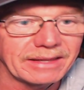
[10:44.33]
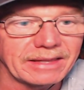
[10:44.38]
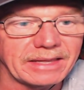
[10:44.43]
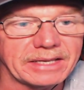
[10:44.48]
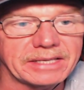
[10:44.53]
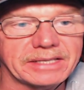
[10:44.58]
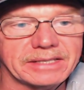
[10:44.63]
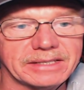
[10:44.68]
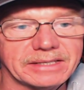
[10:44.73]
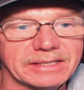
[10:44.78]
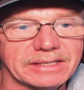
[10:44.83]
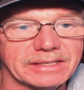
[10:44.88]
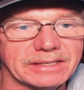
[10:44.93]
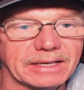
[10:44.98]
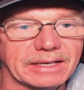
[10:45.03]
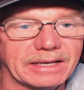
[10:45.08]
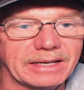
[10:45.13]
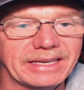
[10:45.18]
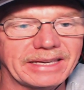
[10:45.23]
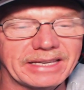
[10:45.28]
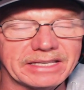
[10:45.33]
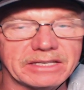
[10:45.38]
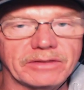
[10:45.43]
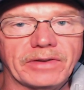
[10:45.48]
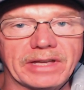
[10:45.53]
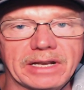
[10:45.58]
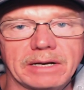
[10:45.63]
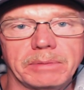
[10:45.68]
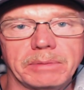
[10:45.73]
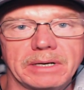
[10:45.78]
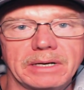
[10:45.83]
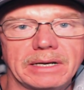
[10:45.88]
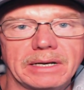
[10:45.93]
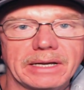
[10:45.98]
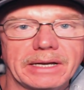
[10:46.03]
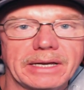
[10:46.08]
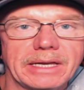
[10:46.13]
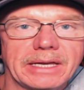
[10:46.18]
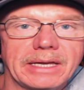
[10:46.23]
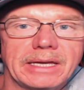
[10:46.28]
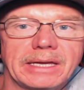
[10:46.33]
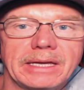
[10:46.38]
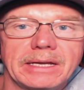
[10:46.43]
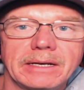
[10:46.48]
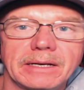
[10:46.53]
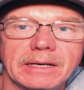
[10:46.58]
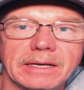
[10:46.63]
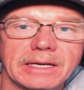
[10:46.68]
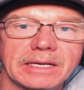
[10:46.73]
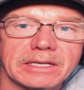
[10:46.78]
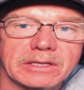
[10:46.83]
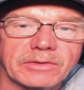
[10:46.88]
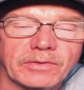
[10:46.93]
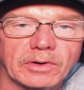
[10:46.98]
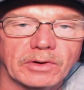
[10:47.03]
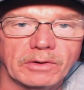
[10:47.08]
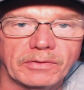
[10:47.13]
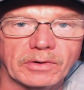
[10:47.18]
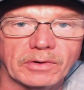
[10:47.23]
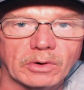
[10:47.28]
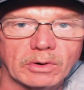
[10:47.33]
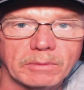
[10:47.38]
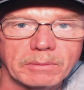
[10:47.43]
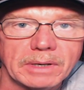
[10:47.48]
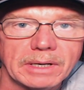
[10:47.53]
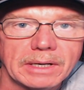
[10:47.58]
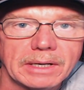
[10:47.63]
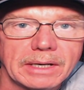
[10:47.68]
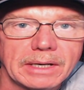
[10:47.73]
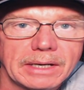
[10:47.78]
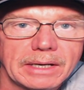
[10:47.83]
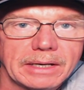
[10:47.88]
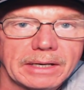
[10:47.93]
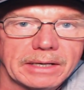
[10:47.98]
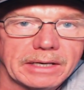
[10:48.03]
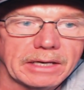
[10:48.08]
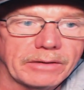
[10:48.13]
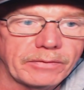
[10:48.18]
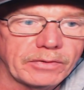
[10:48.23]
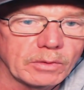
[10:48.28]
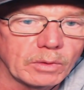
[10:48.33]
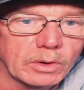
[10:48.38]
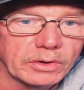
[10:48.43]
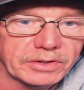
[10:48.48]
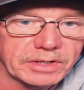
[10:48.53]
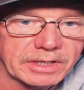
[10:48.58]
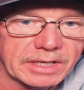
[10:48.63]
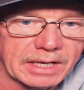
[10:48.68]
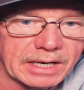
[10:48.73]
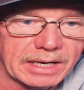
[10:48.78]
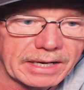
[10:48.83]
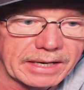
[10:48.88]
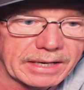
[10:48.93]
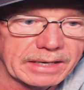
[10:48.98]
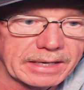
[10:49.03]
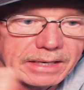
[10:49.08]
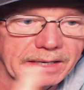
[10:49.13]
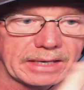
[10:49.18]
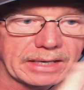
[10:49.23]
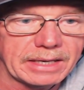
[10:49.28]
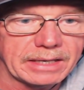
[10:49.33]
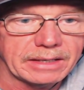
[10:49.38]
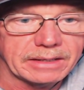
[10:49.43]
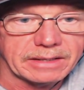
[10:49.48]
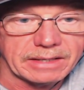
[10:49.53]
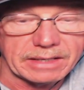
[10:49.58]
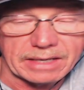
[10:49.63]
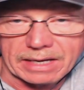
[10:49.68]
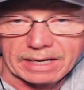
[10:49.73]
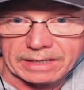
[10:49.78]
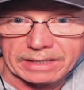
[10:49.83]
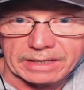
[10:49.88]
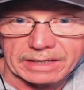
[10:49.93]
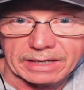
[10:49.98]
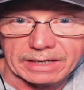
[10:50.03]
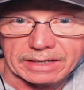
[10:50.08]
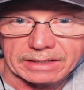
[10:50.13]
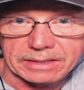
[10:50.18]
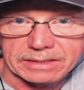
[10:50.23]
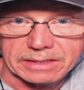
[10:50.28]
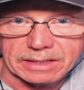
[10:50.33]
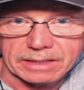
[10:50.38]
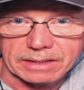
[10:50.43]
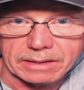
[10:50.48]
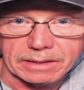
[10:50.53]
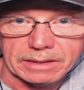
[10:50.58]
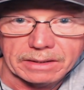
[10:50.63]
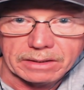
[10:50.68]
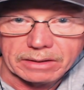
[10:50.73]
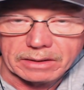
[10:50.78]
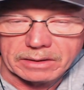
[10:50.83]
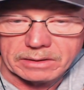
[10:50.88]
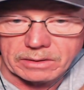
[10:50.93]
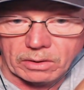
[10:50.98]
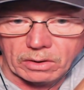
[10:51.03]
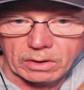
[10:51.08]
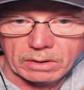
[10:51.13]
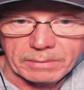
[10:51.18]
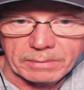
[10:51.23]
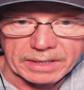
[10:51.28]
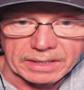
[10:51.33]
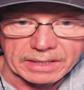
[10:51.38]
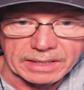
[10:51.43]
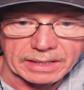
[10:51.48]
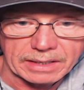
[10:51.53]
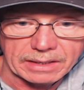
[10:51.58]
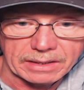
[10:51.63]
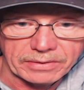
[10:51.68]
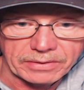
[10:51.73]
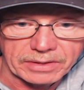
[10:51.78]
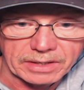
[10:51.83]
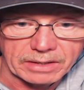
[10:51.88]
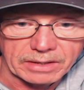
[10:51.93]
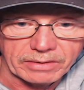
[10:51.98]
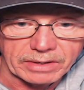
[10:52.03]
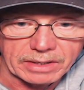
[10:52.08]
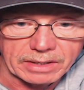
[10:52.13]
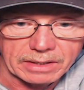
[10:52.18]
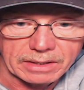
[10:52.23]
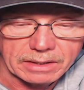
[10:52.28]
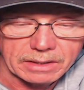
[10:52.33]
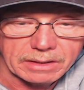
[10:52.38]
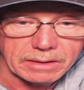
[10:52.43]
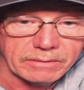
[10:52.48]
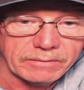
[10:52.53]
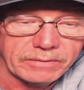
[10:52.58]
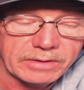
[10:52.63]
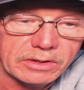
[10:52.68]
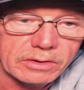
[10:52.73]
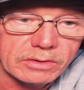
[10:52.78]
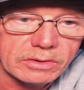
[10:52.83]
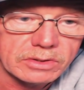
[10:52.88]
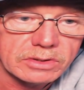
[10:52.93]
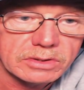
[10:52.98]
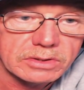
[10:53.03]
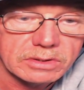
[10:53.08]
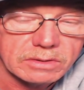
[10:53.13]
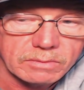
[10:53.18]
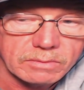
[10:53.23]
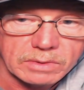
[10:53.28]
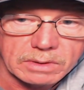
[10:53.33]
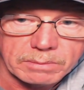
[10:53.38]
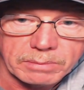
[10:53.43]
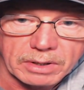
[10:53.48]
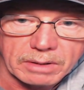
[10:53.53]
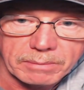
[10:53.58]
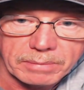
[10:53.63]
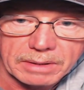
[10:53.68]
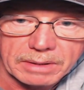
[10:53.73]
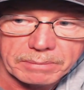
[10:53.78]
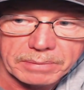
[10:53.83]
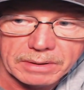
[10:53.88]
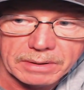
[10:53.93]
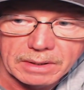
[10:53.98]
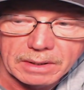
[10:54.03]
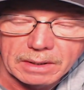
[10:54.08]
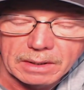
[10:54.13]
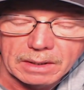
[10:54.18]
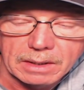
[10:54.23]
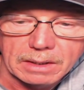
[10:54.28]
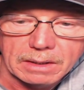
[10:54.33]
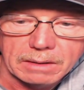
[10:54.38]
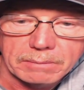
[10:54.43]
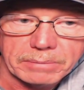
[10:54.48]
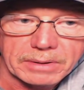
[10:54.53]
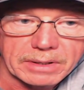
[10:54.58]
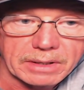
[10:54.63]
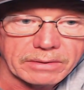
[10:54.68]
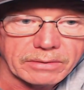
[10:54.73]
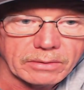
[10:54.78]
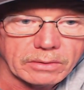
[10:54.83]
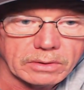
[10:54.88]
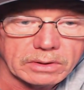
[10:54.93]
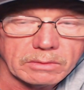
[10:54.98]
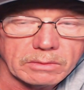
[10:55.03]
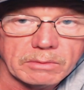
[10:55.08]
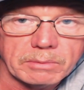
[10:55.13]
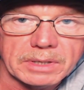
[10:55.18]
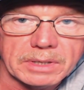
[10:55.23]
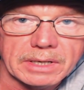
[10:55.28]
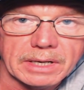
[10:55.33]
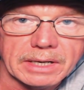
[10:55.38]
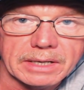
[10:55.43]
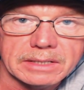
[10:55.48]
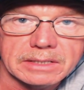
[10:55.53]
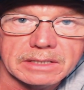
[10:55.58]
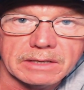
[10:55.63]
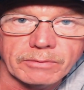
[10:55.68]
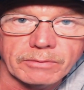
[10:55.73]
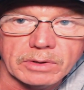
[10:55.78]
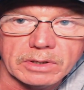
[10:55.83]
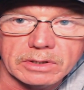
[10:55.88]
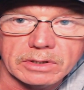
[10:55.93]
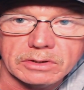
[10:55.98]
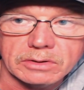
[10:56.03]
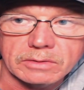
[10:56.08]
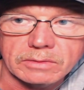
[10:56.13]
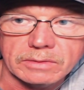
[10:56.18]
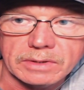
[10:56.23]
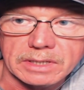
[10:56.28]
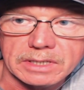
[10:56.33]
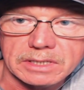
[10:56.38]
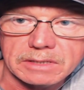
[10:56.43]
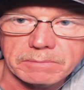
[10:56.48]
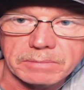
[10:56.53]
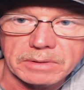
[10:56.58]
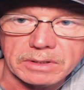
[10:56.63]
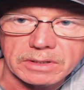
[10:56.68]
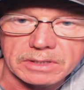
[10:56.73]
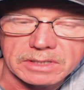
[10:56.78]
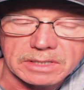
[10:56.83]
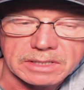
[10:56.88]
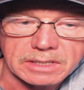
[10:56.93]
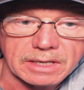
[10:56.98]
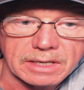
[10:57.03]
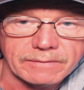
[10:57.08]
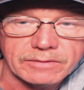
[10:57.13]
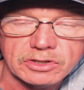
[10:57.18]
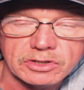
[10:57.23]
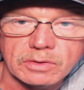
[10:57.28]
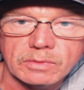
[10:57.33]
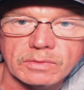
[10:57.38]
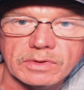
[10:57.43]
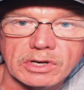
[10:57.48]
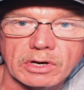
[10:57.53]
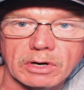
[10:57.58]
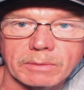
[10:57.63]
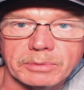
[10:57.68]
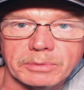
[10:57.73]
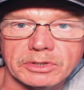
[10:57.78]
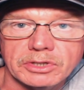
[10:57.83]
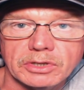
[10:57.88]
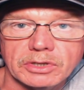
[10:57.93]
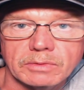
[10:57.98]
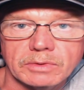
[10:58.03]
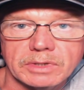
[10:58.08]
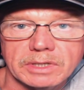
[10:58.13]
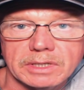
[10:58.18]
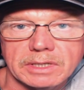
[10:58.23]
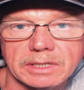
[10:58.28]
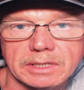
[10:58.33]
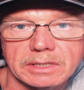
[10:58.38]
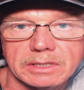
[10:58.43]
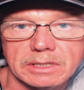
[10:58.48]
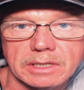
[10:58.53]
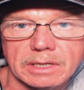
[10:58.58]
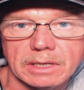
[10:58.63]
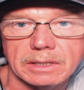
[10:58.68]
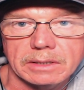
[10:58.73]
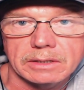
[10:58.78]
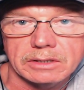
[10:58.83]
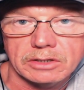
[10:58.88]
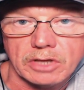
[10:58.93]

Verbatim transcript: this is available in its full form. If you want to click into the iCards there, all my color theory videos will pop up. But I thought it would be nice if we could do this because it gives you the opportunity to